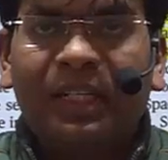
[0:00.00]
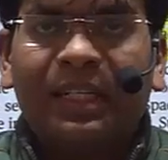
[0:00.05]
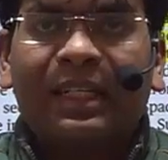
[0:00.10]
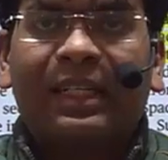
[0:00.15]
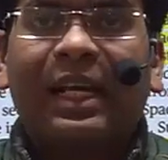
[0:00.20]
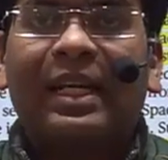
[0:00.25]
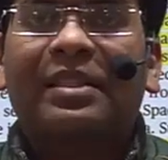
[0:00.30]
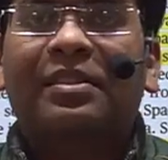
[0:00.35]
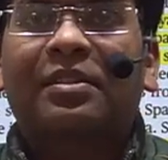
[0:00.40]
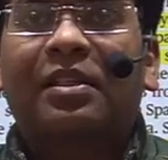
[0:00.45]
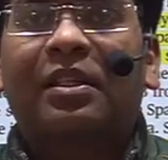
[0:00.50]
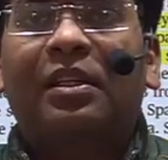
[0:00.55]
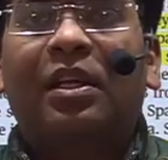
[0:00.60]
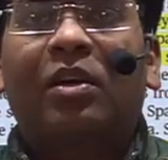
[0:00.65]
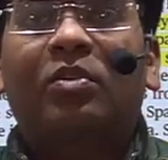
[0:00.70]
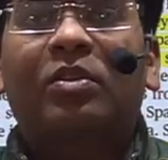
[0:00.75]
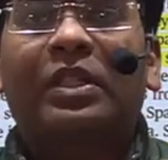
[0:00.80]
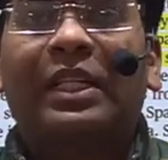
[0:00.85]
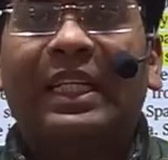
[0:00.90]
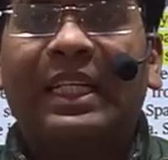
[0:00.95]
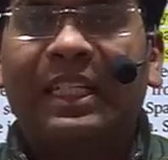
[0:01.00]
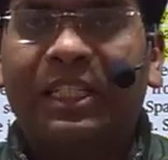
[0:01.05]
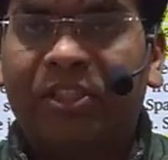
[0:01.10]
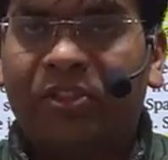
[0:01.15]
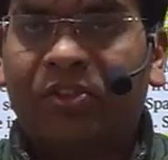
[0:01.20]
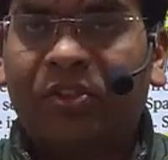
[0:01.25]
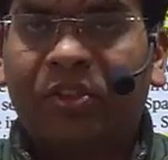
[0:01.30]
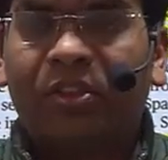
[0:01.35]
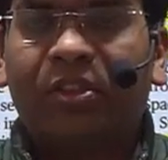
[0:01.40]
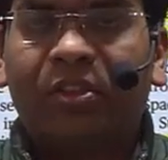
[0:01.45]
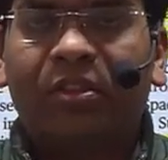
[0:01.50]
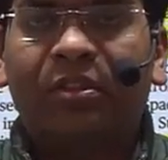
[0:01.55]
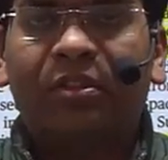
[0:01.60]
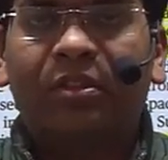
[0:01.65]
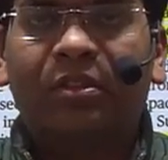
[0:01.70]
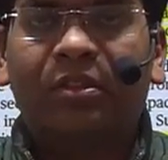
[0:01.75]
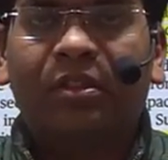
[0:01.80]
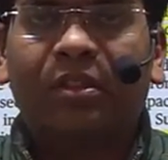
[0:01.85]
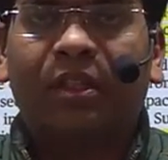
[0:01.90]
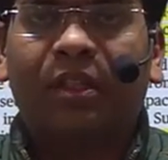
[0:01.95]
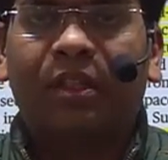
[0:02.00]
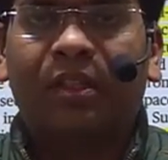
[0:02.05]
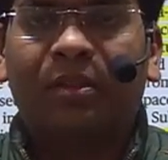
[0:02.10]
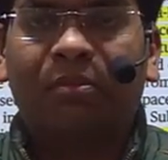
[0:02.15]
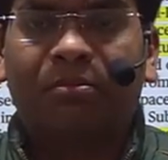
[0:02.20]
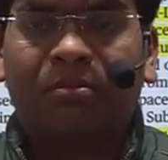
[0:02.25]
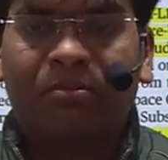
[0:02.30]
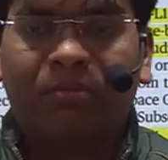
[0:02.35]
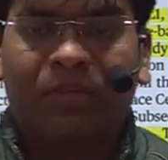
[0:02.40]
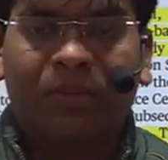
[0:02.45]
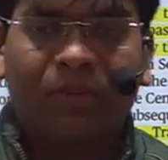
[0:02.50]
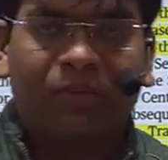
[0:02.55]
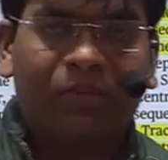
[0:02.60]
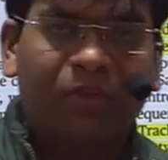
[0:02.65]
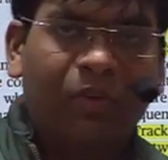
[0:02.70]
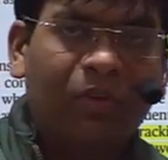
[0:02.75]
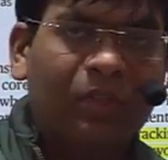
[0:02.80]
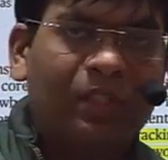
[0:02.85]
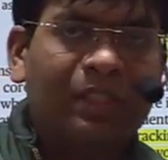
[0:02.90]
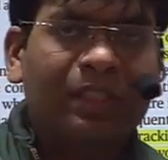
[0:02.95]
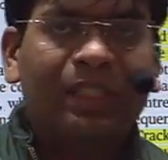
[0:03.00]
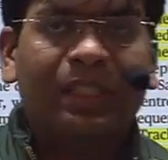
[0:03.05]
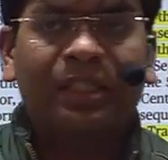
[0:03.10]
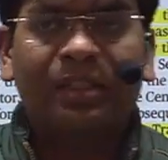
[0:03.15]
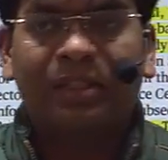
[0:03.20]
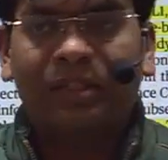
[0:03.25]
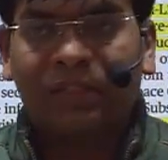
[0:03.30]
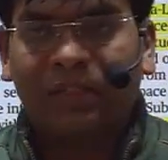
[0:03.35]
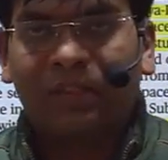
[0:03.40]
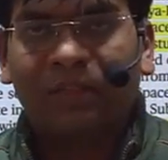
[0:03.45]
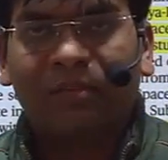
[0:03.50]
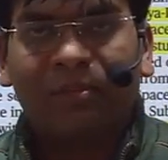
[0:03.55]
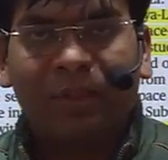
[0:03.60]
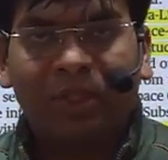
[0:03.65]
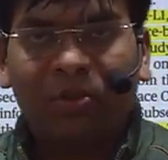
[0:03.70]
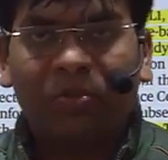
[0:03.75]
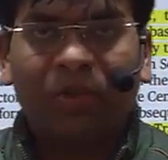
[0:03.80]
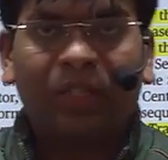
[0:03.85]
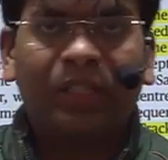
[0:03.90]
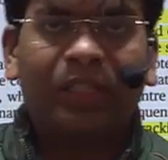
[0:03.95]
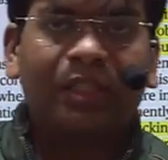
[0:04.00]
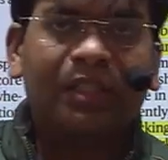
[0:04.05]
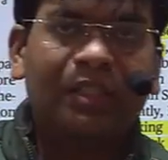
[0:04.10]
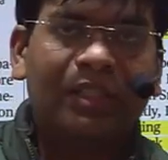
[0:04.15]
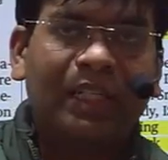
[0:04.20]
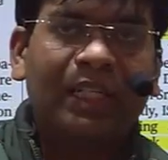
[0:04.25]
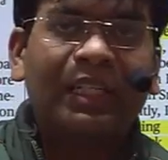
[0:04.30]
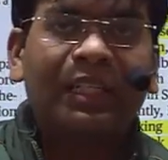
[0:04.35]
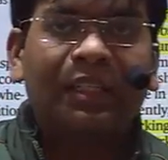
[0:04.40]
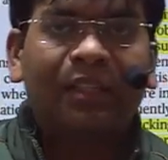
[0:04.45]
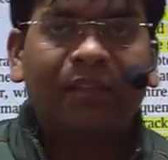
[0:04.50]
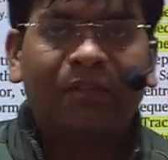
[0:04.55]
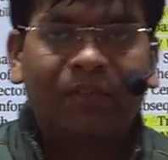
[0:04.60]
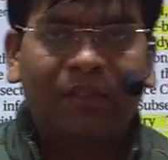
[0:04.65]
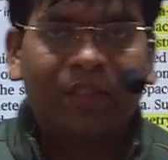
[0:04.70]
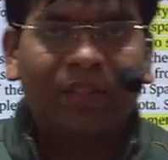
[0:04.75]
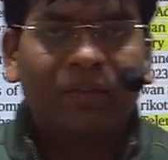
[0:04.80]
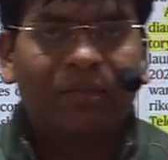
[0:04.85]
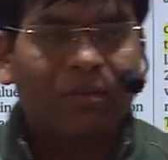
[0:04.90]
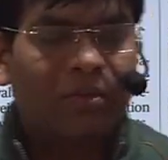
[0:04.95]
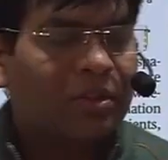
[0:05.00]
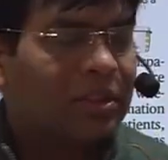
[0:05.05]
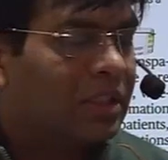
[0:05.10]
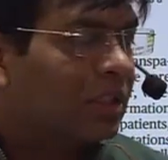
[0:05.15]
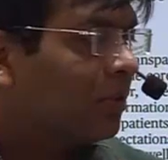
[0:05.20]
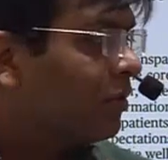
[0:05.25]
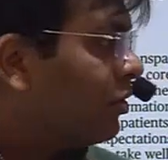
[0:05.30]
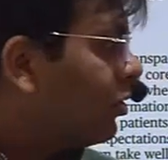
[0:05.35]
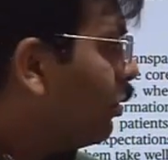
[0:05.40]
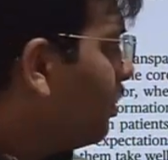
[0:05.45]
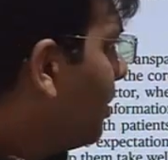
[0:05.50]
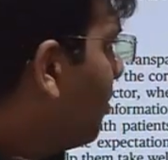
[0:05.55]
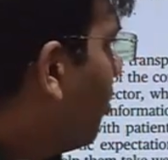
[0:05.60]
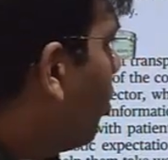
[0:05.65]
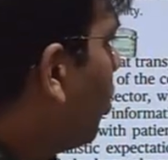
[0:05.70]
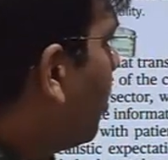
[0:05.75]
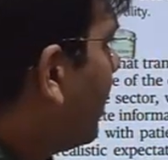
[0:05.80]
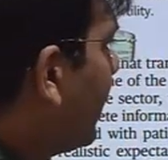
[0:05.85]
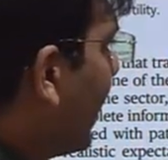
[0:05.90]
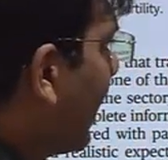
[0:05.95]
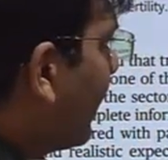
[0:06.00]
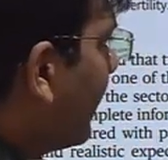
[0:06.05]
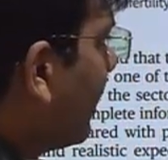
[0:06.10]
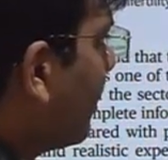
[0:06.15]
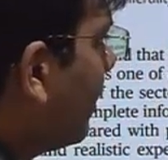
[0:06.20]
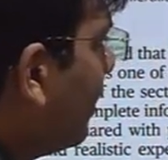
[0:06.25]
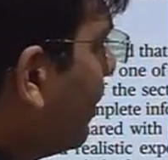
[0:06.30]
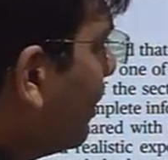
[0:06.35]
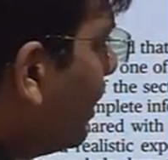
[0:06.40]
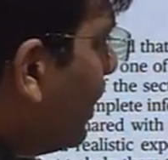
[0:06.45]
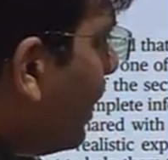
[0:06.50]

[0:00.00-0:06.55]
cancel out each of those forces, particularly the centrifugal forces, to be more technical.